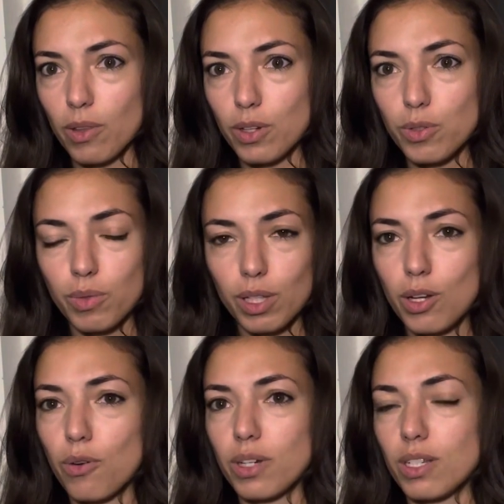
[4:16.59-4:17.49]
There's really
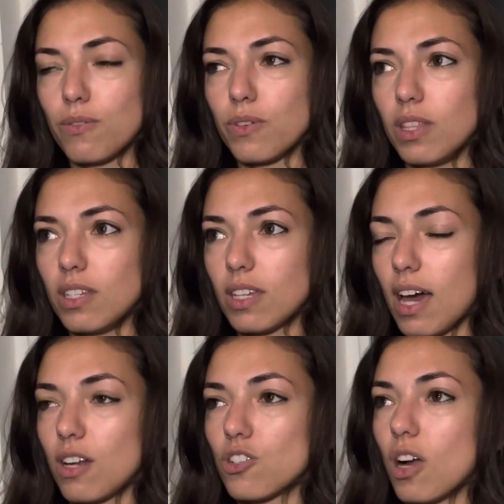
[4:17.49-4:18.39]
no reason for this
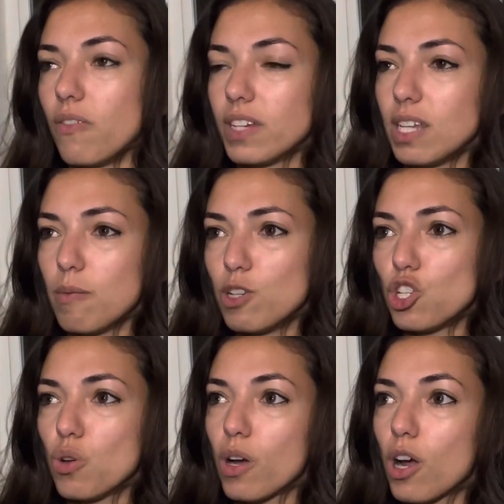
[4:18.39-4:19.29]
catastrophic damage
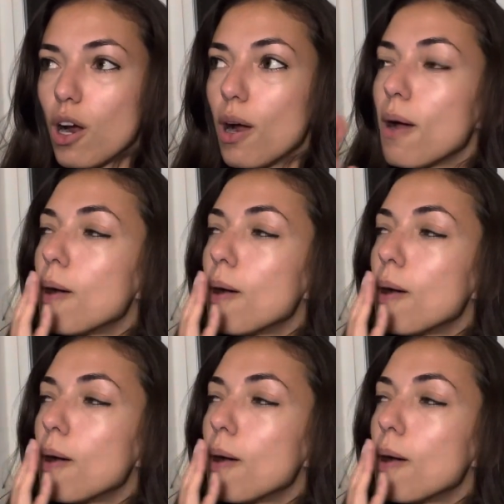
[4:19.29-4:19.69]
to occur.